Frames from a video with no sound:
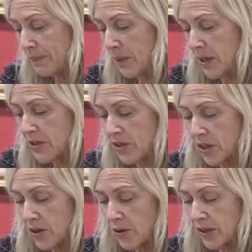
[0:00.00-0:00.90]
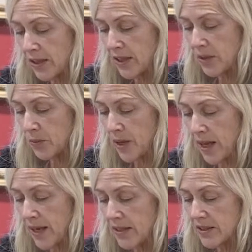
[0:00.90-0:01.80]
Bosco led the
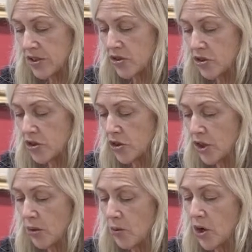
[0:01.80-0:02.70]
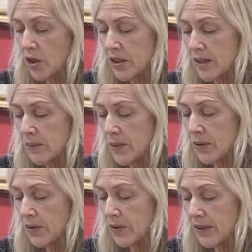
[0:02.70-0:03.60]
way, and Sister Julia walked in the middle.